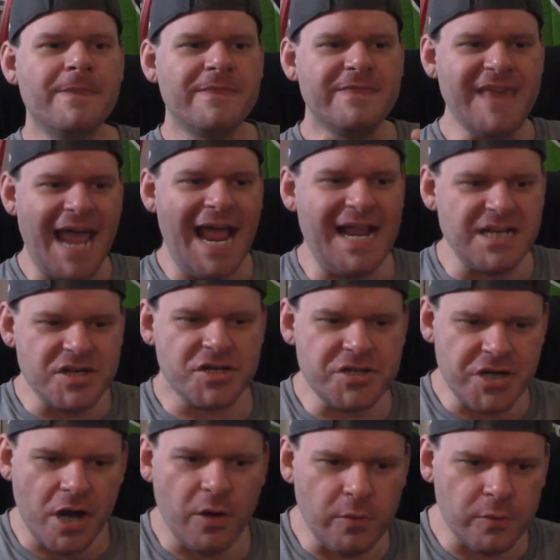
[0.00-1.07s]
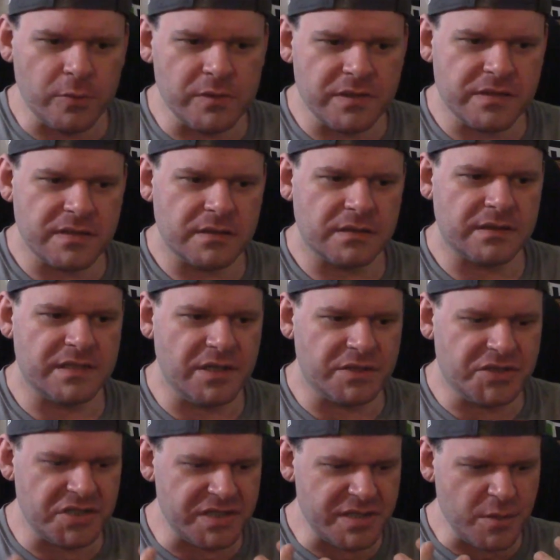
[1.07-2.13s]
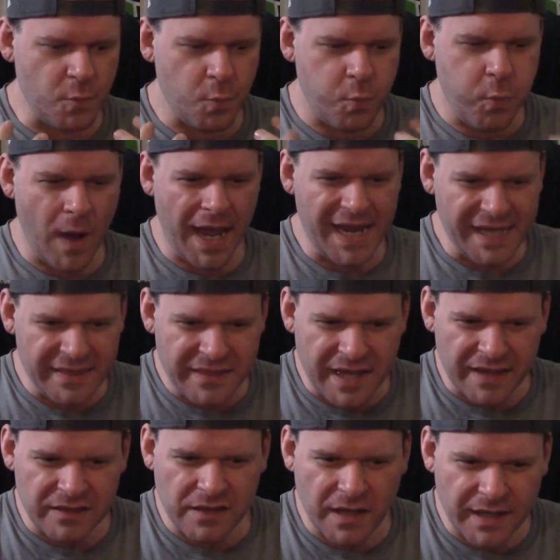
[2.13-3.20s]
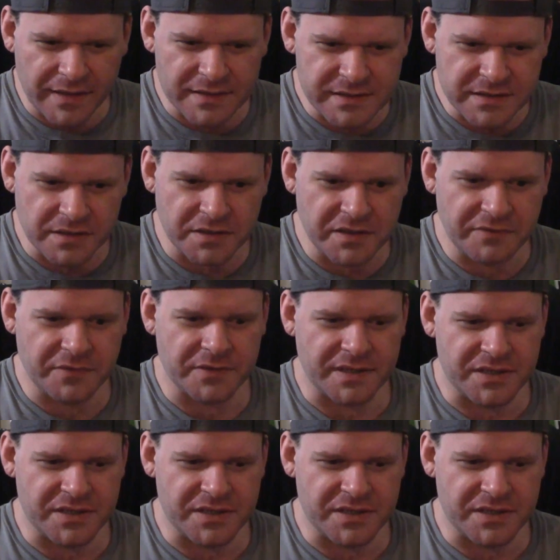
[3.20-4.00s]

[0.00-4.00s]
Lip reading: that shows just the way that line is delivered.